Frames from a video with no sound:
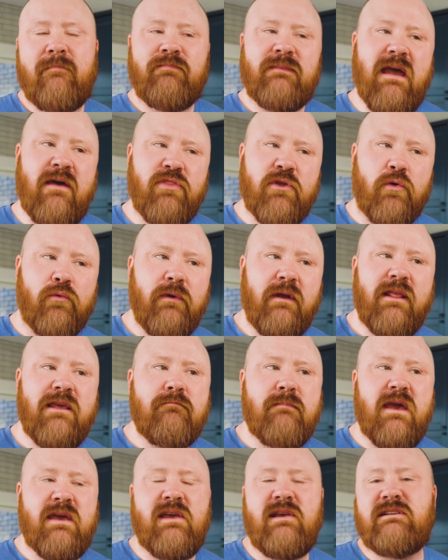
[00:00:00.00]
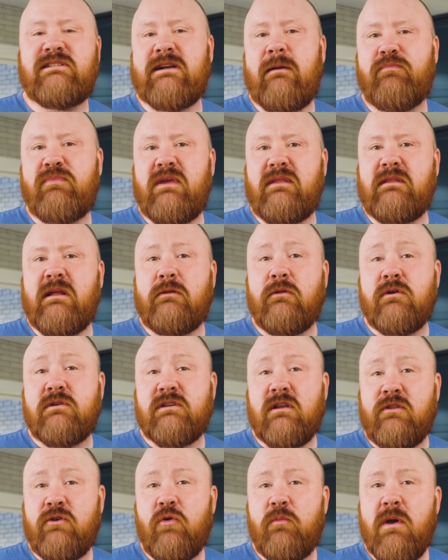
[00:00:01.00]
and they're really making something that looks
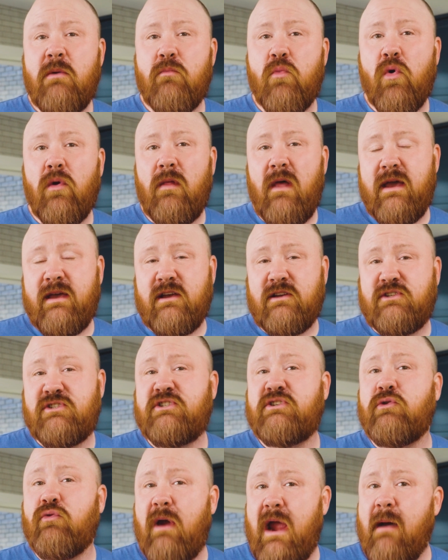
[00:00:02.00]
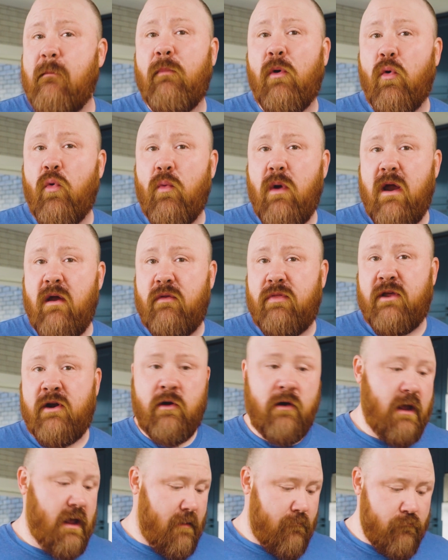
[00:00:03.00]
a little bit more like a scramble, where
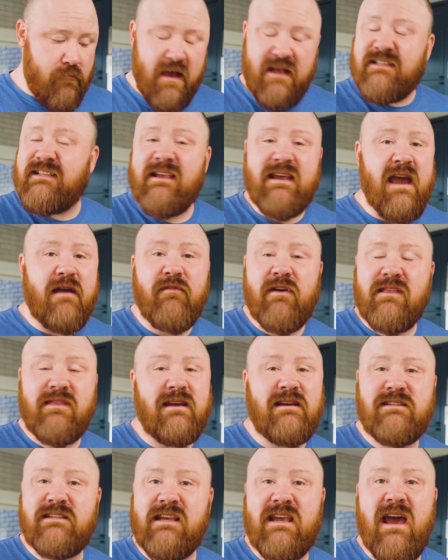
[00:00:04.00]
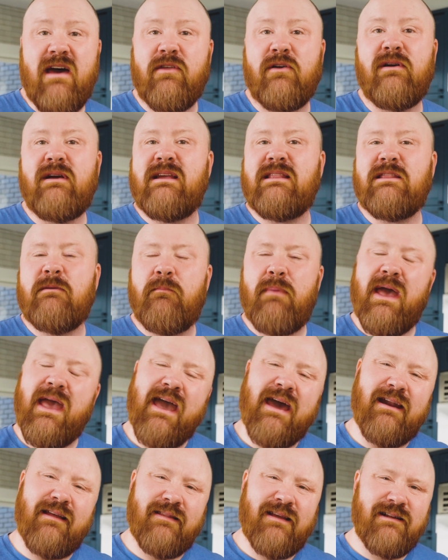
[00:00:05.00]
they're mixing everything together in the
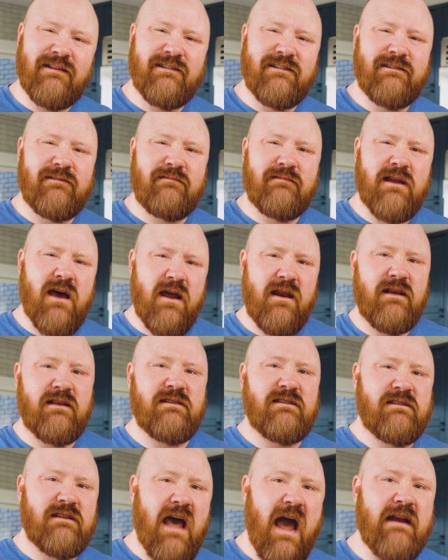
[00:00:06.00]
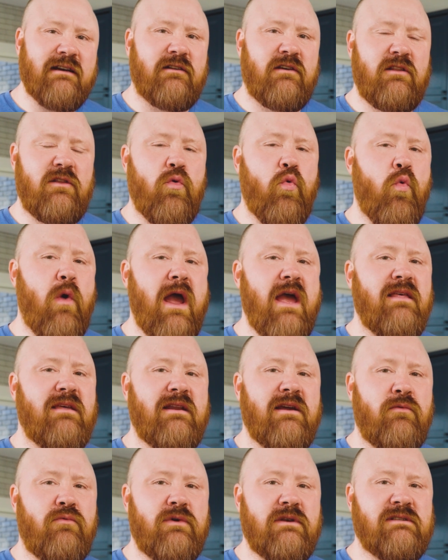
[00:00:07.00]
pan, and that's not exactly the way that
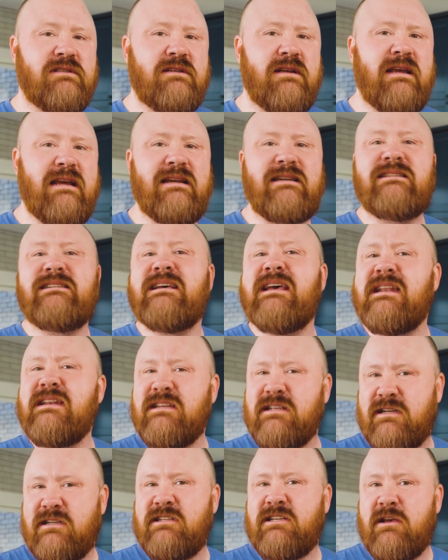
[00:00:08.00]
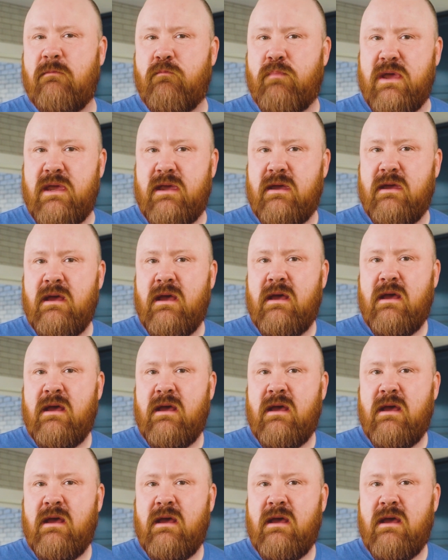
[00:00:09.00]
it was intended to be.